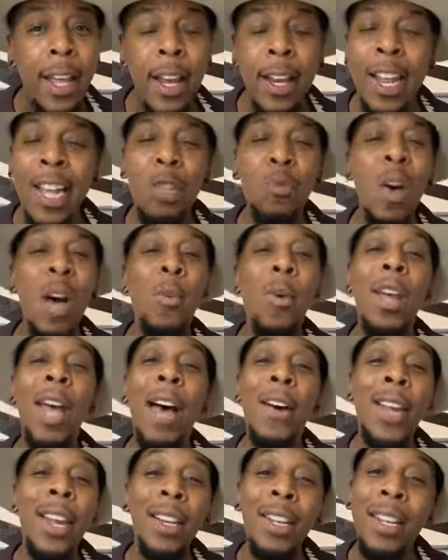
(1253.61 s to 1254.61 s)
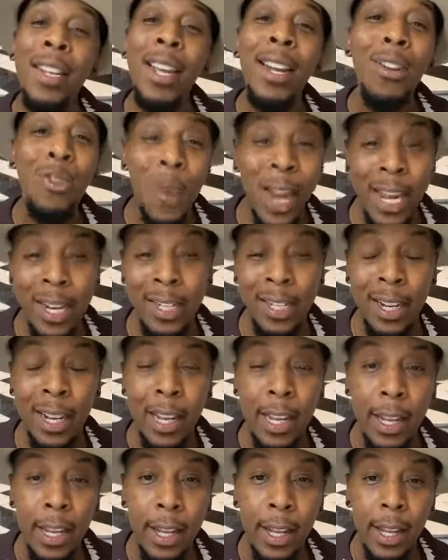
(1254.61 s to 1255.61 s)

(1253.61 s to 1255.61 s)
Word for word: And that's why we out here looking crazy.